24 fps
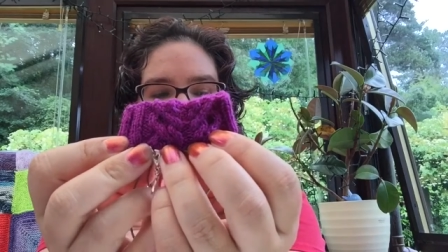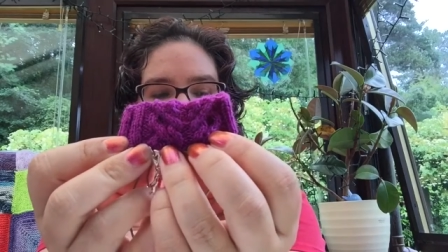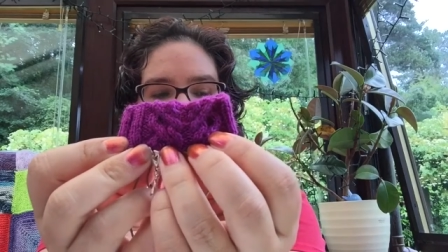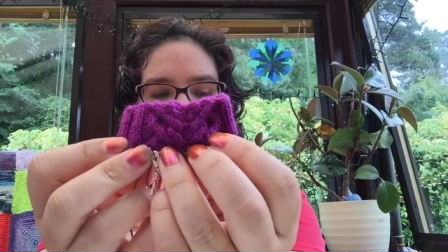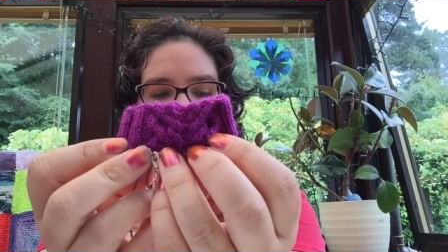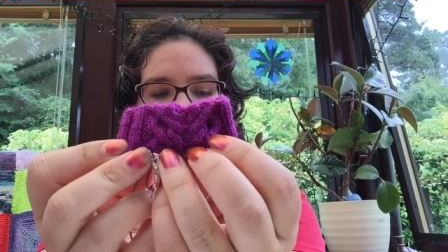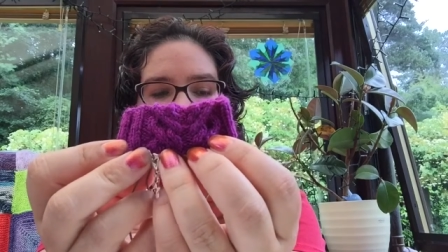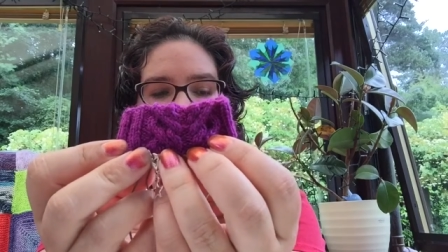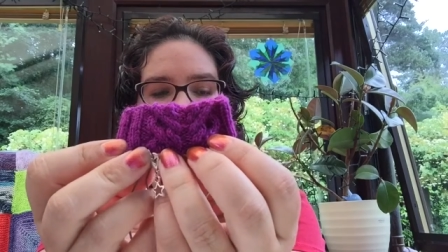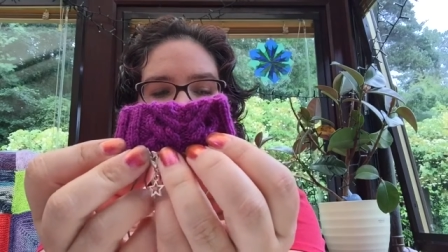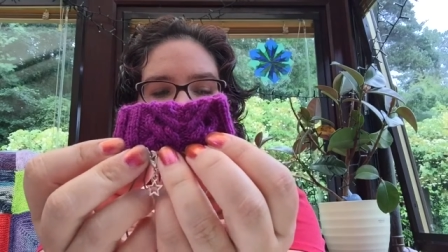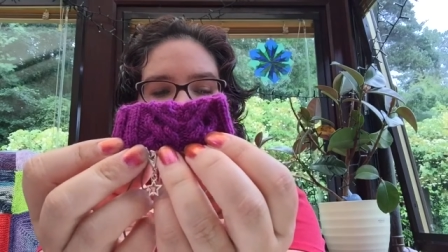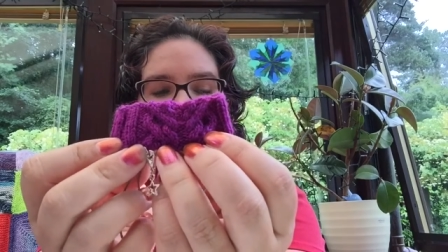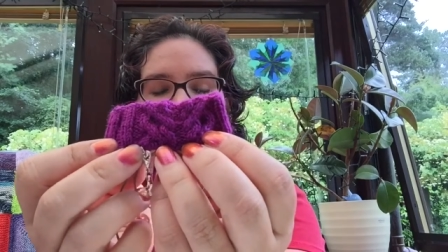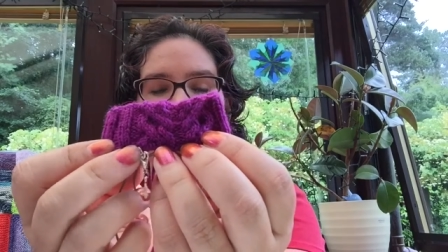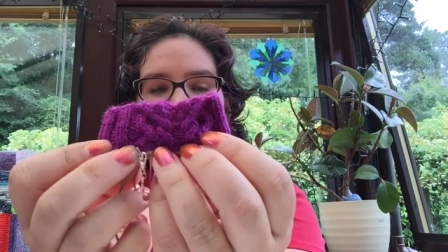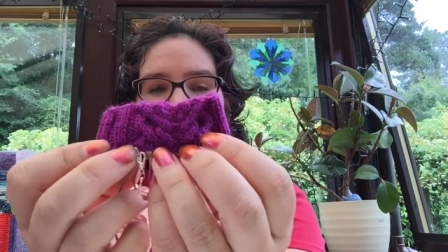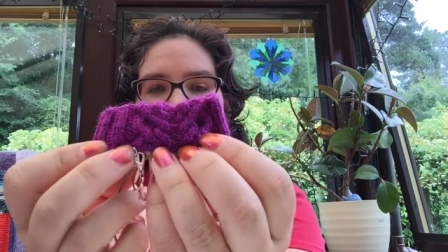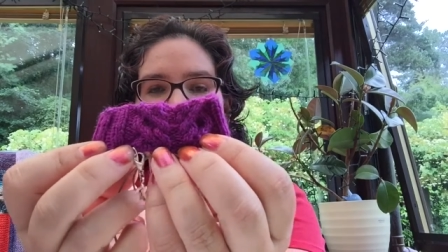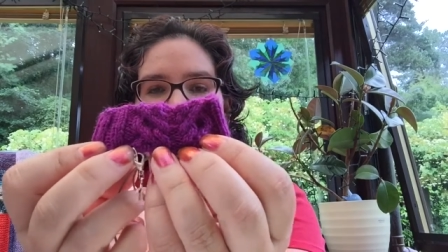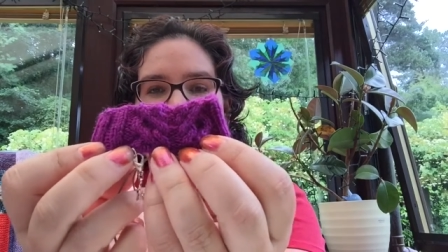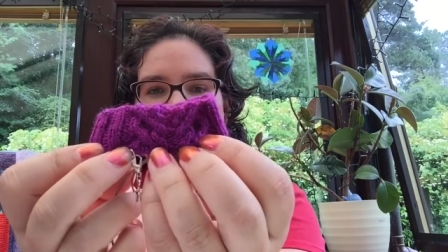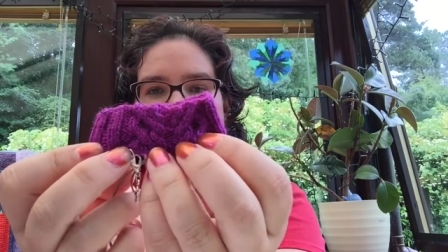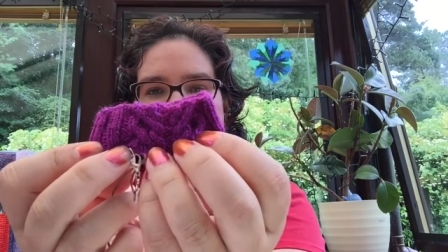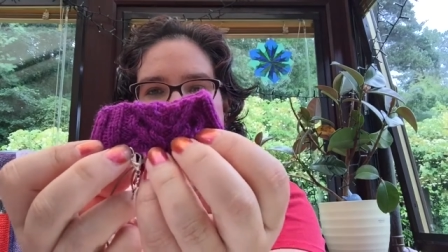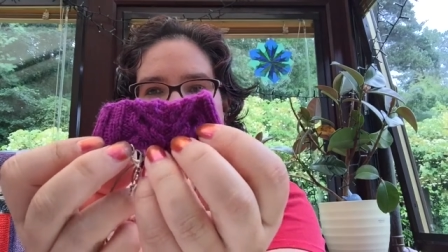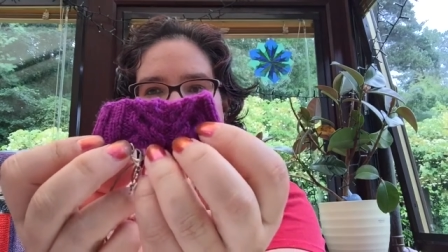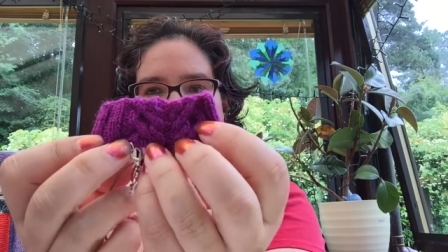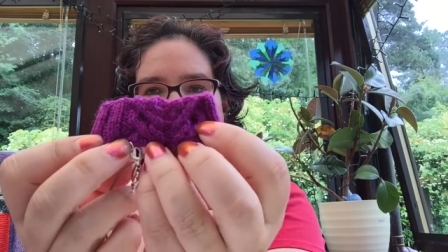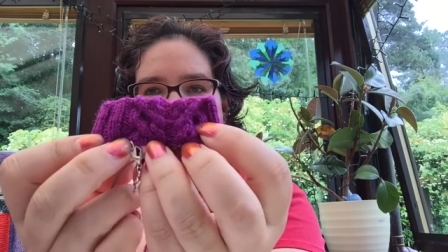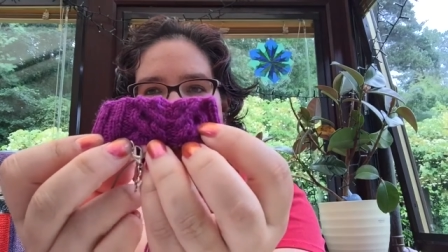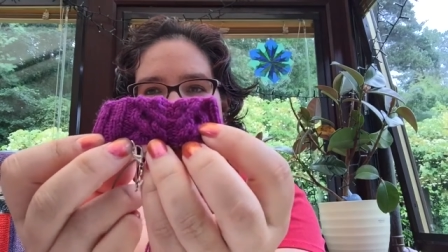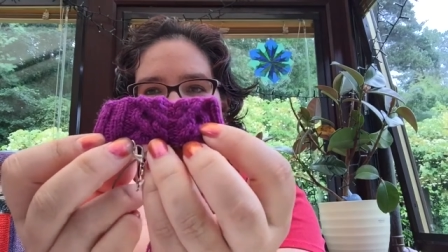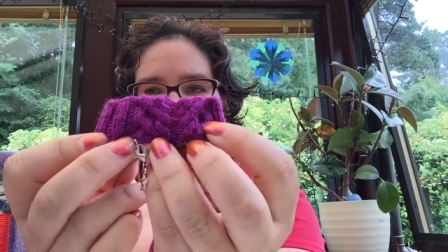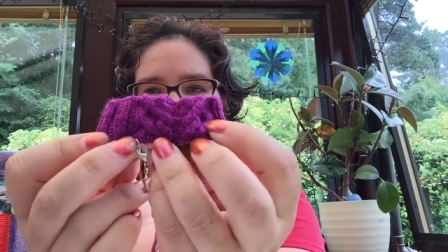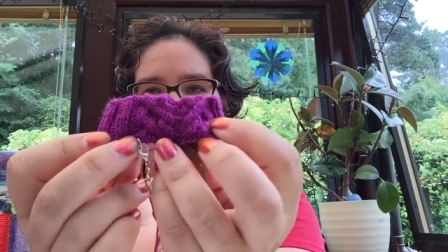Cleaved
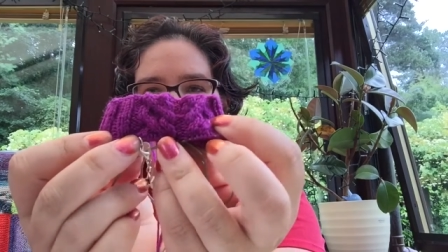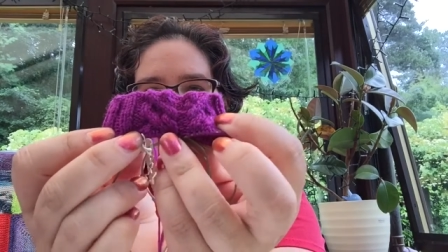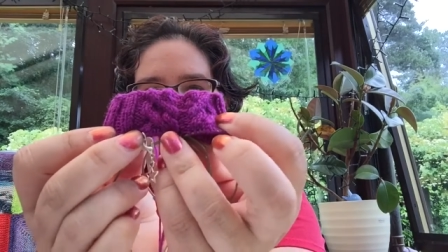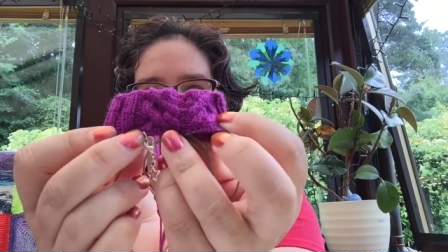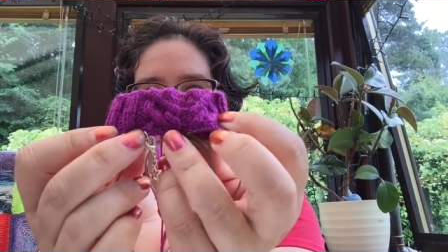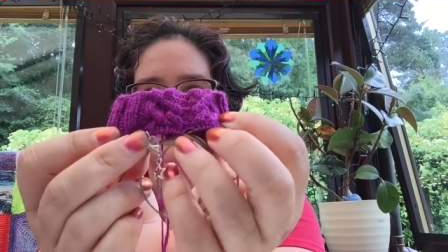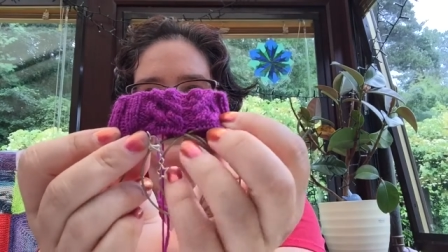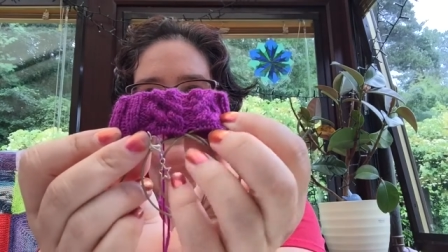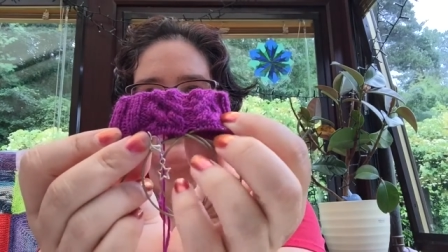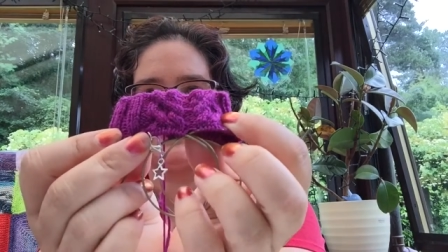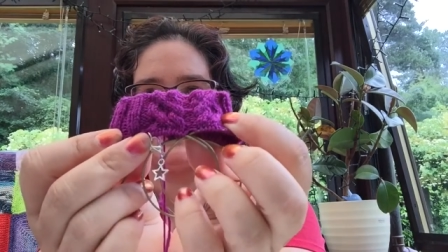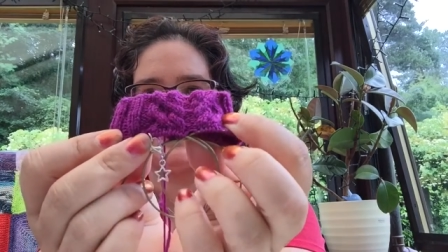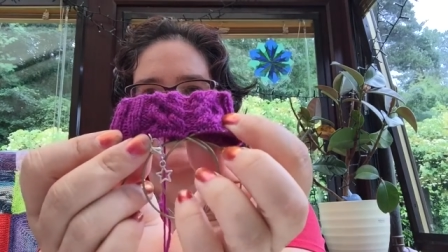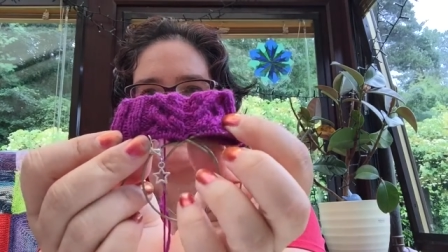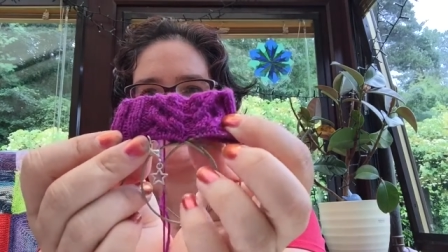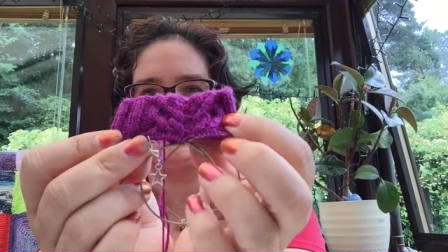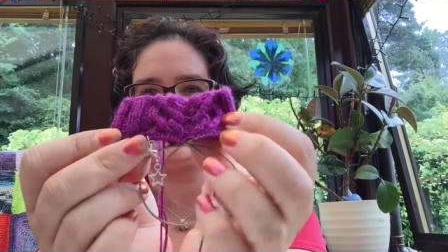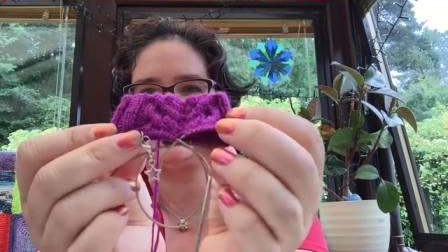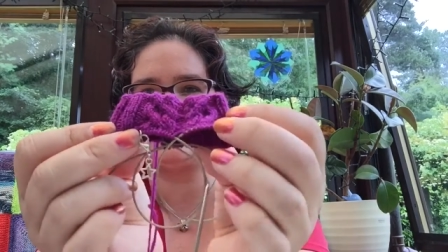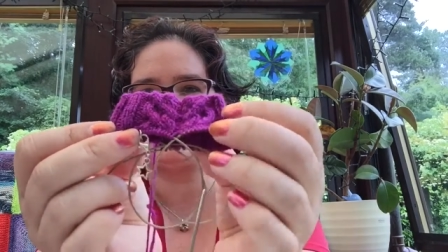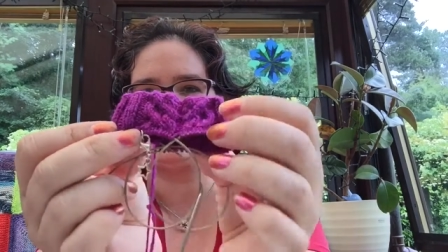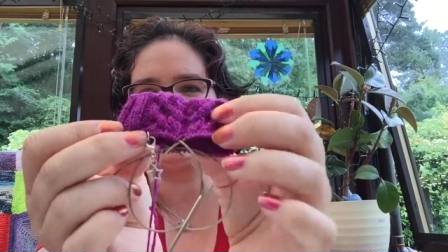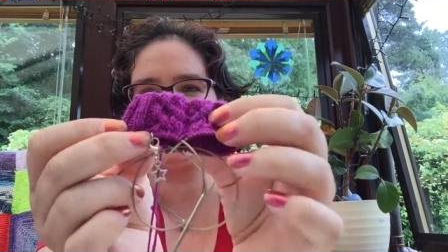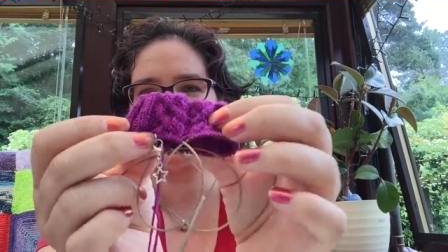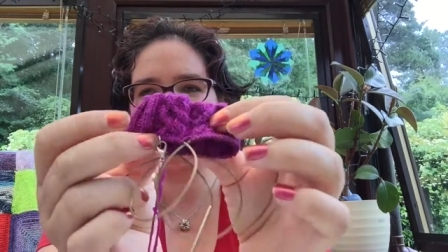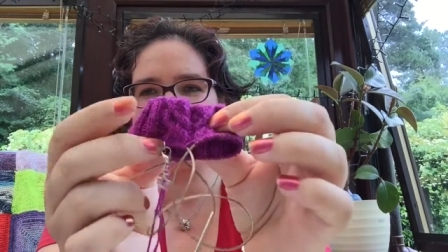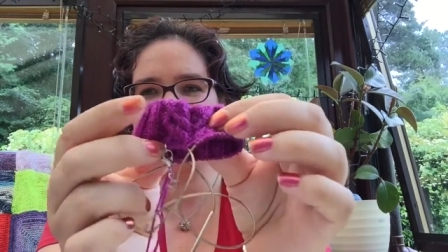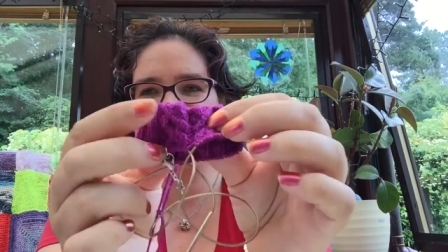pattern by Hunter Hammersen,